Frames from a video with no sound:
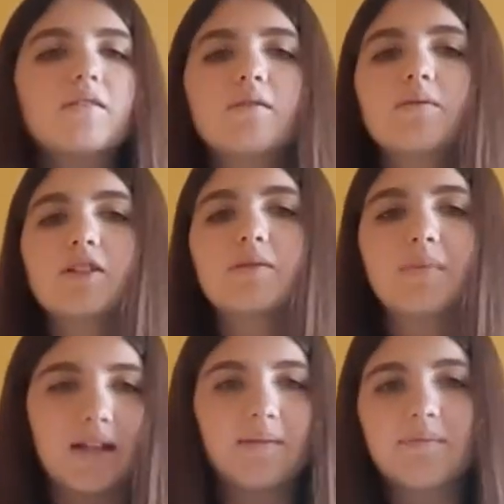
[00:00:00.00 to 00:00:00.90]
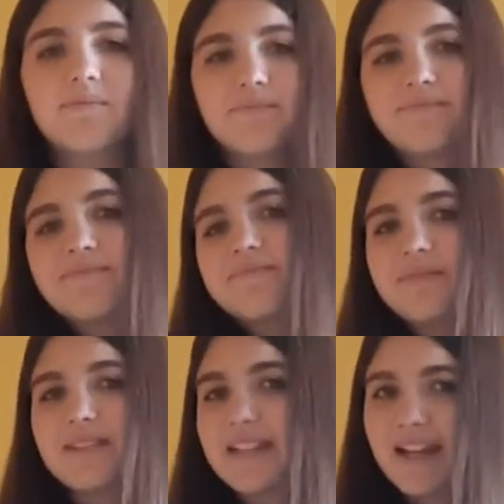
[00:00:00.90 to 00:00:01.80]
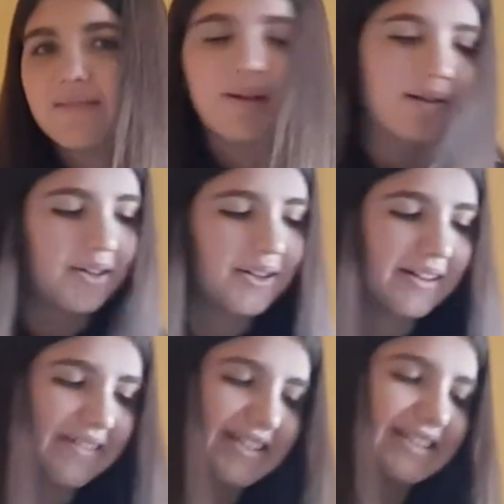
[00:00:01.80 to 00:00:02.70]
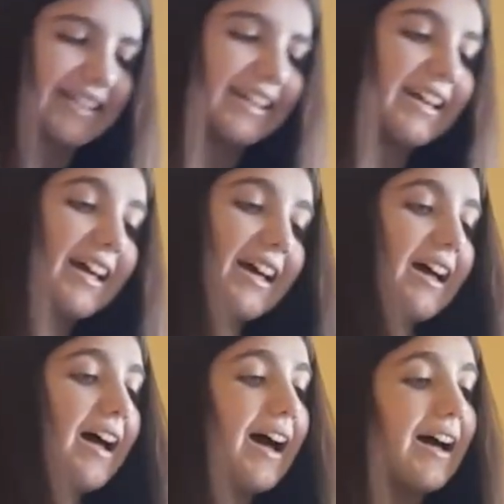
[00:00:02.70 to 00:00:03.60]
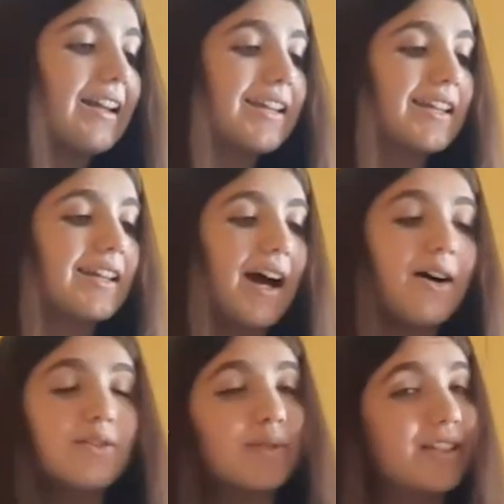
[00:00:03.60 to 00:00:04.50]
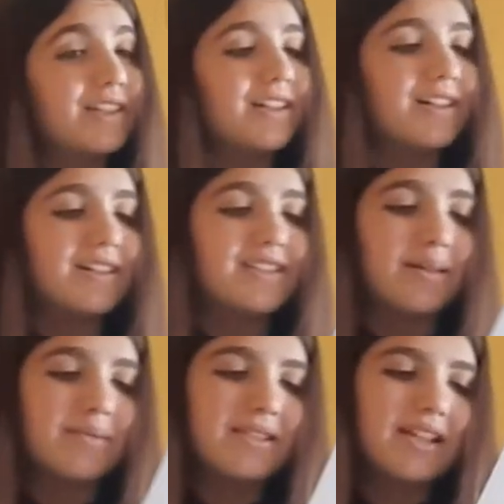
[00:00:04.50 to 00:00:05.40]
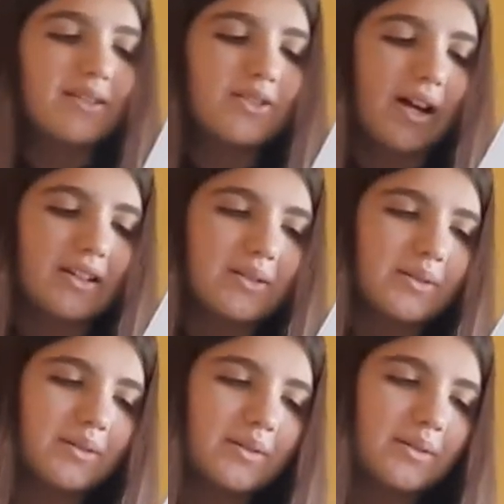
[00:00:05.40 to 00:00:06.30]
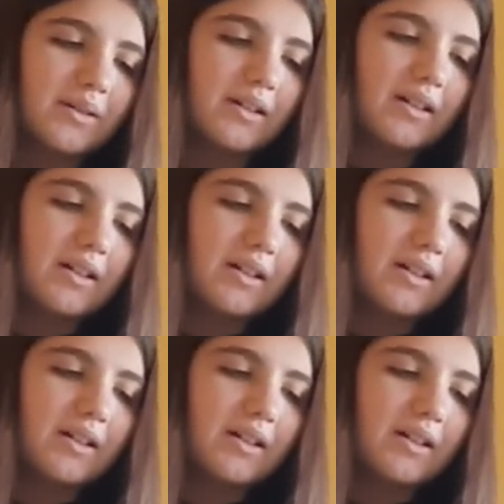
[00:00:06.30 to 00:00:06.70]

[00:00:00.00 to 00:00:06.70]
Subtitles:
which made him stay in power, basically. And he outwitted Somerset, who tried to